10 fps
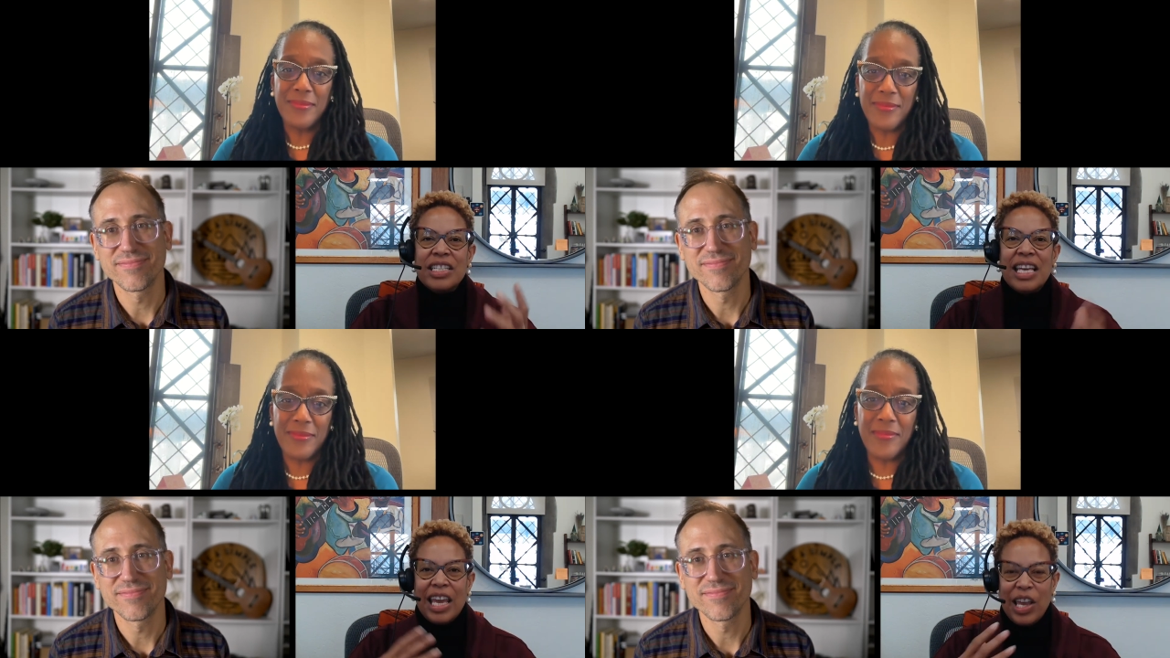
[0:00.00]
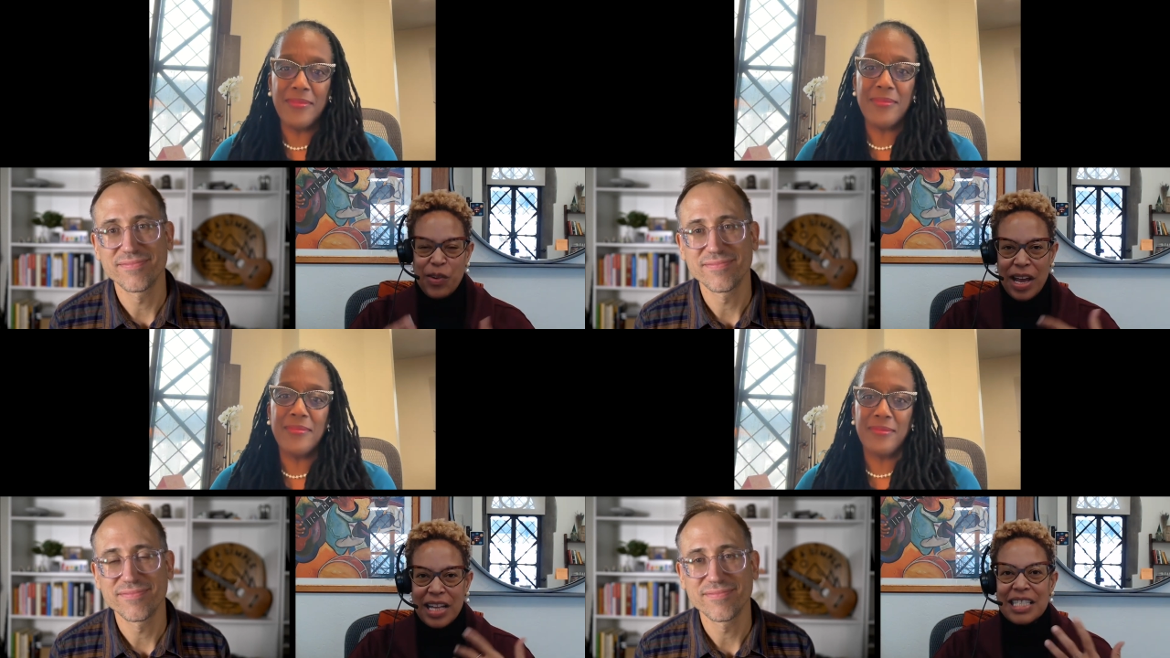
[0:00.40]
Speaker 1: kicking
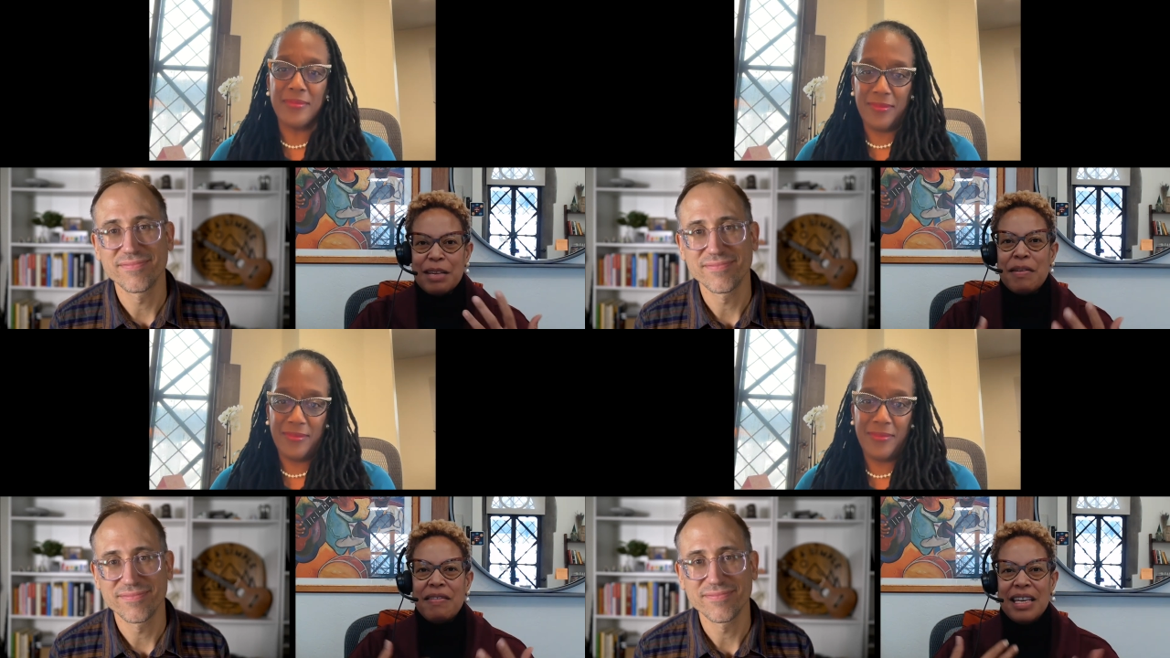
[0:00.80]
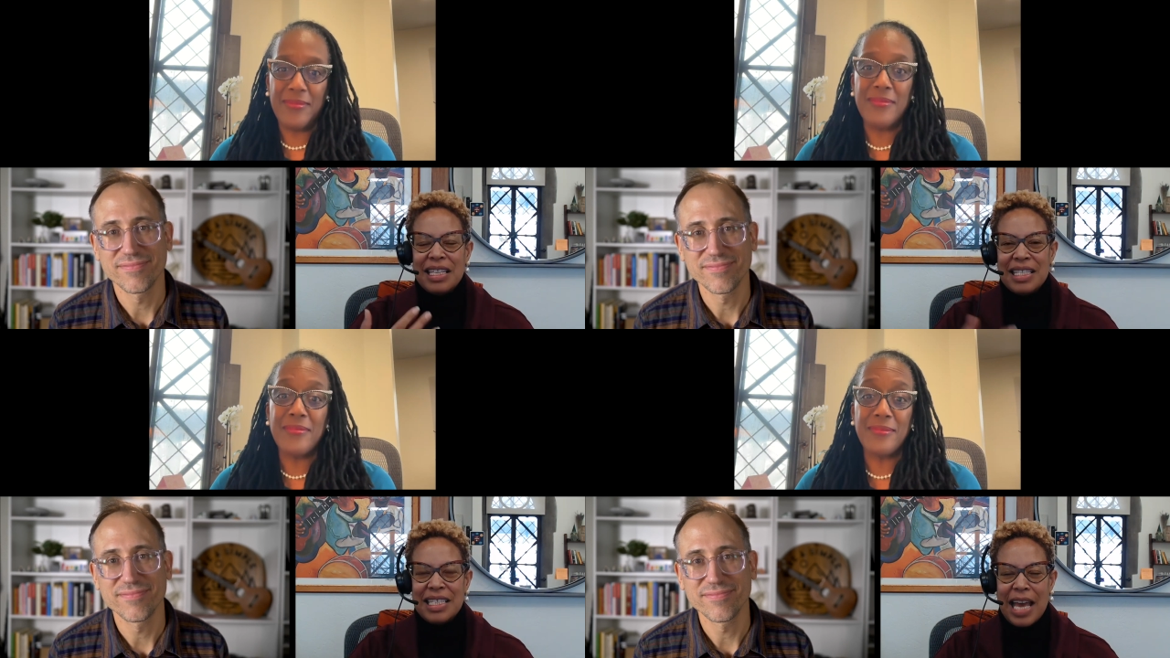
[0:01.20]
around some of
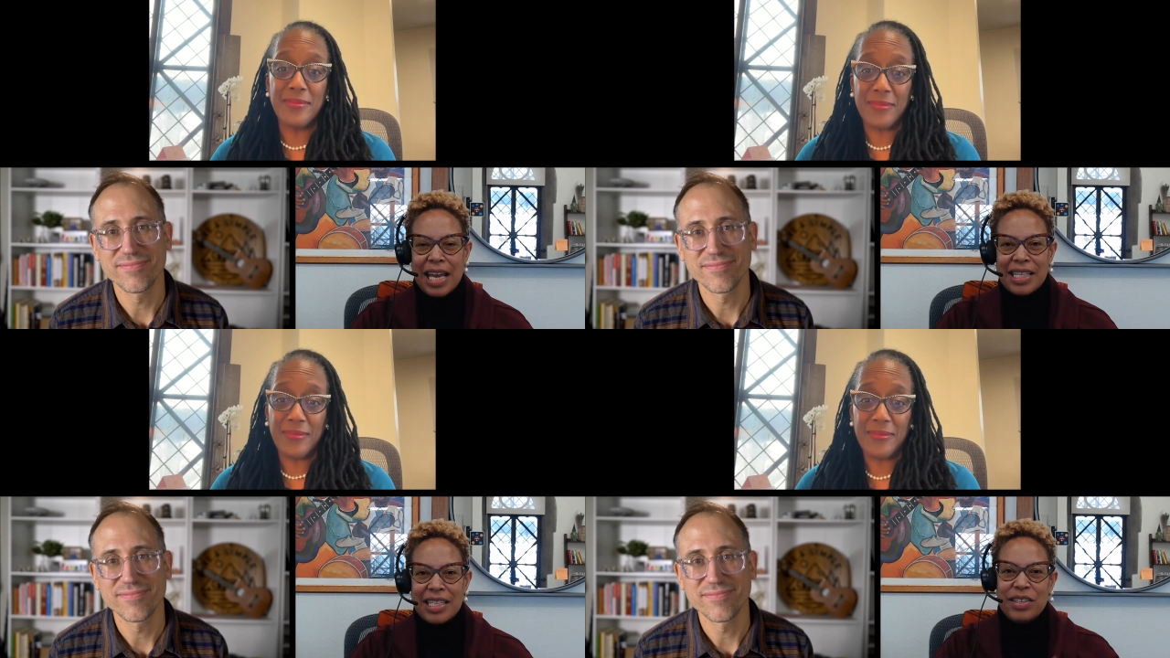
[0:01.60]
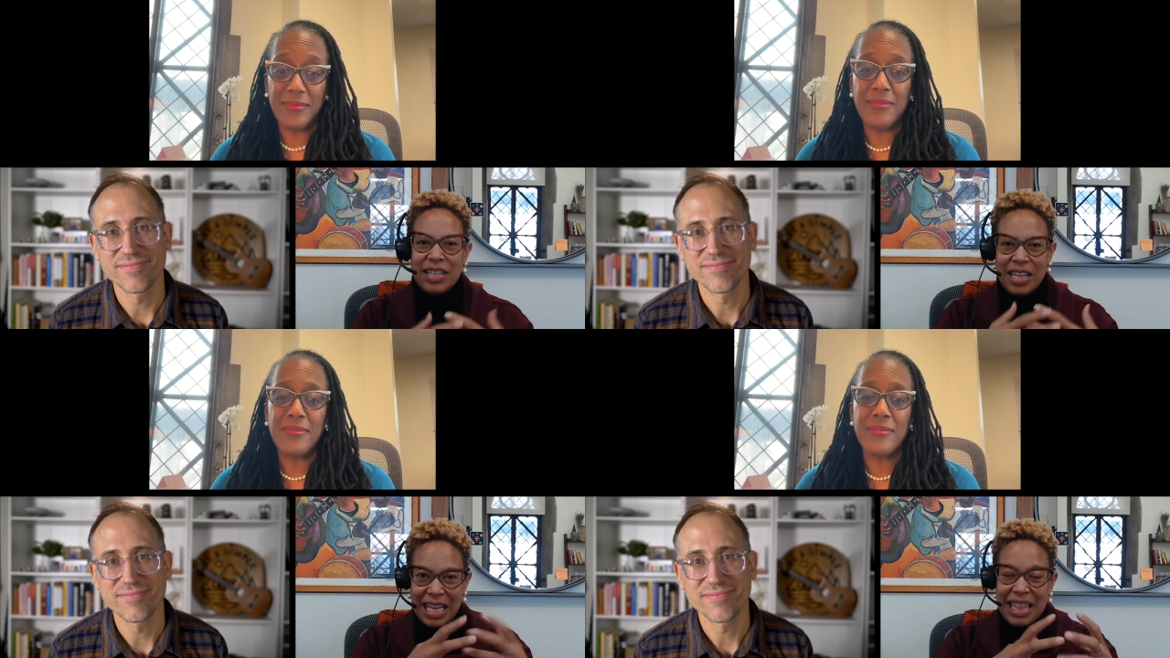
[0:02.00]
these texts
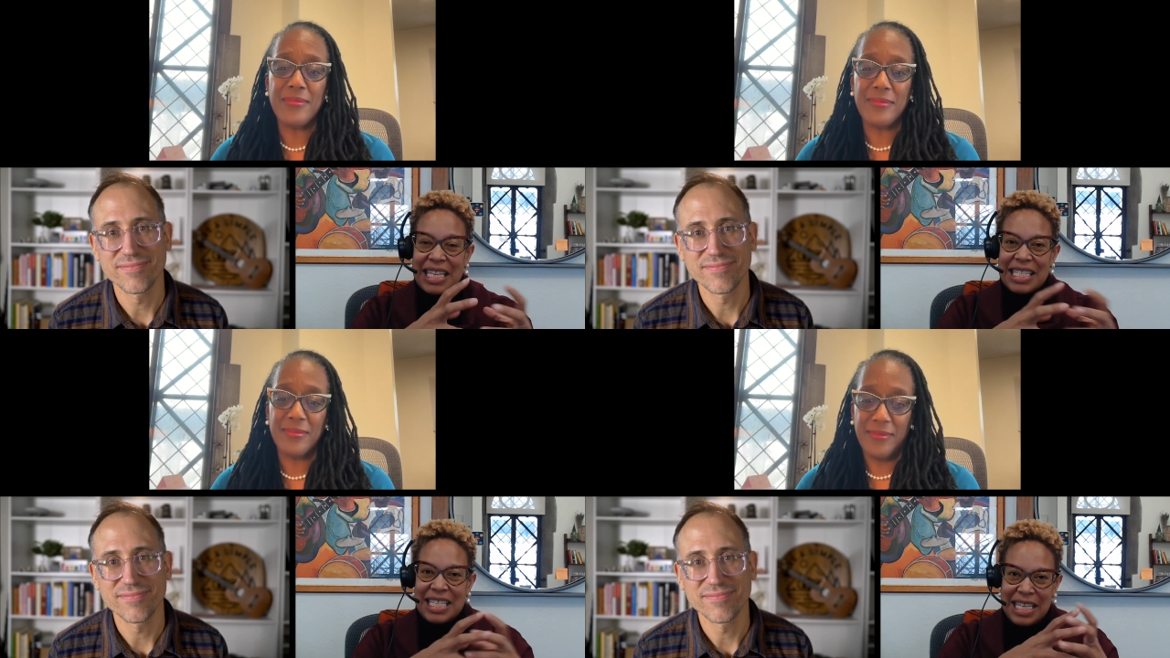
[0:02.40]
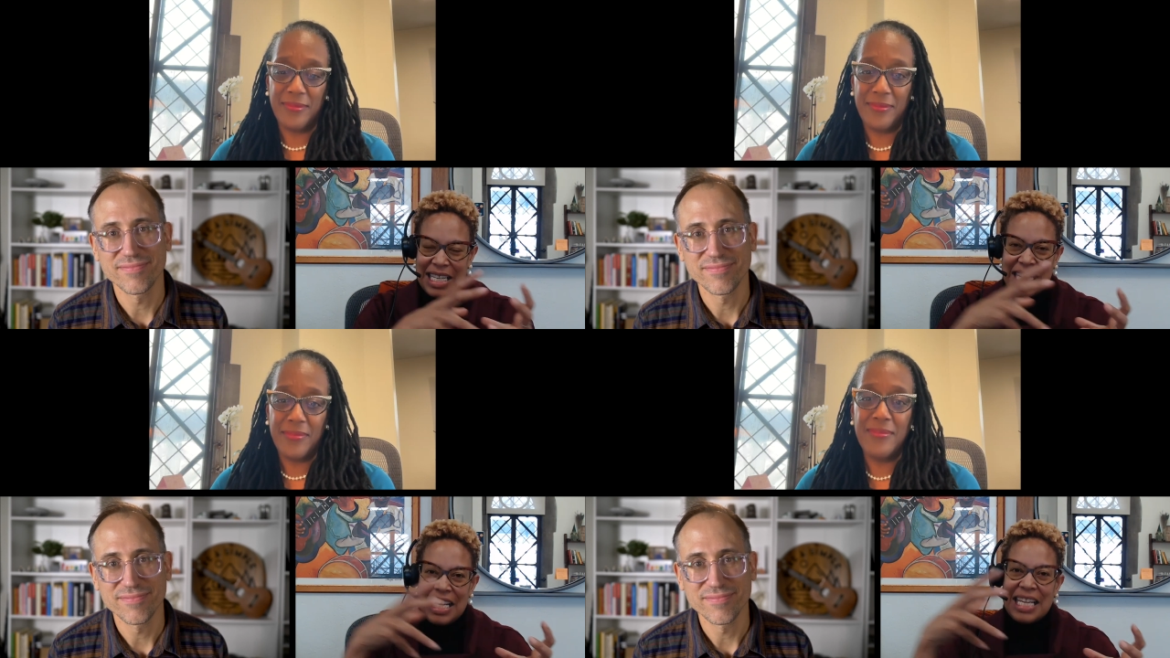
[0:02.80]
in this
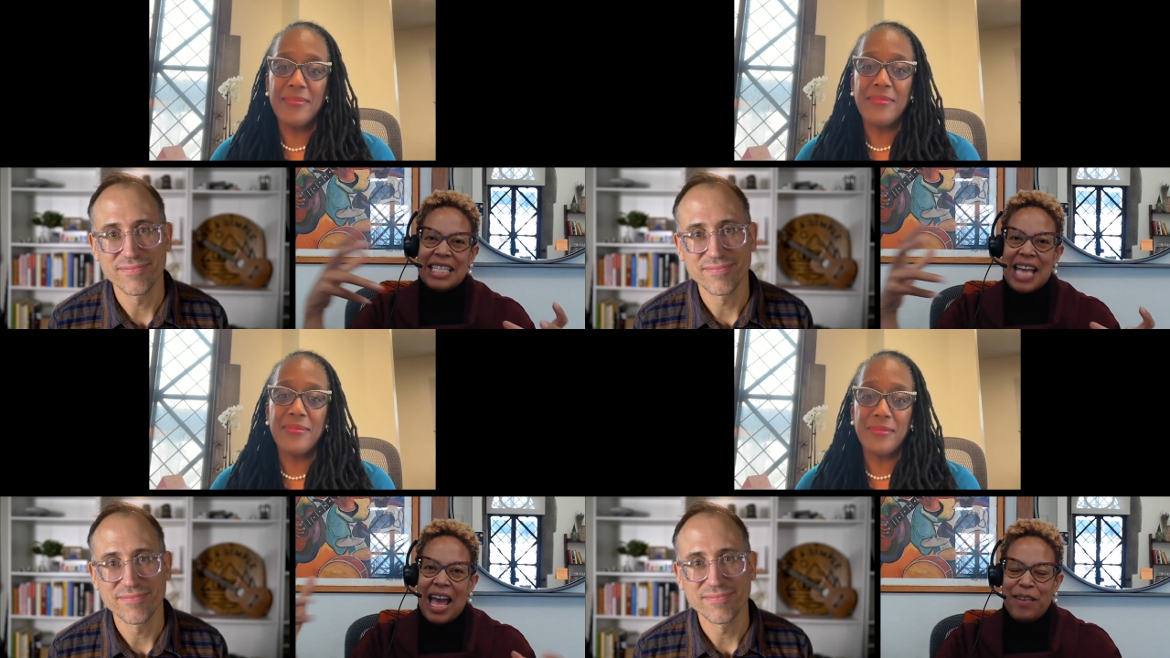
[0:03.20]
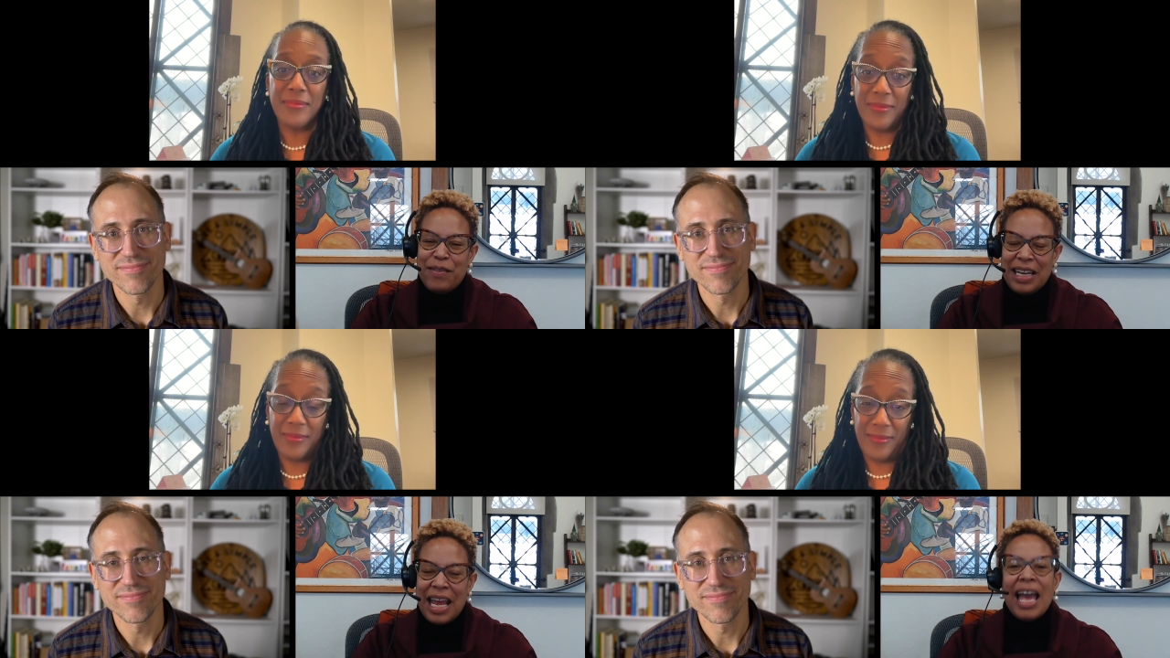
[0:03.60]
season and into
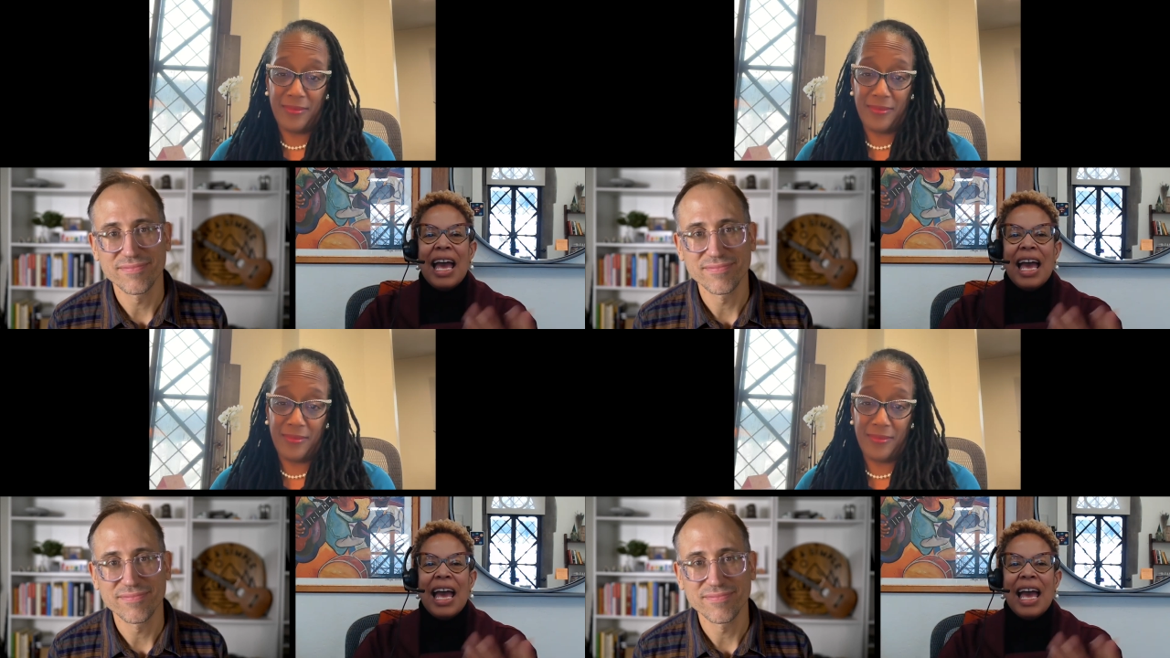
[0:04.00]
Advent.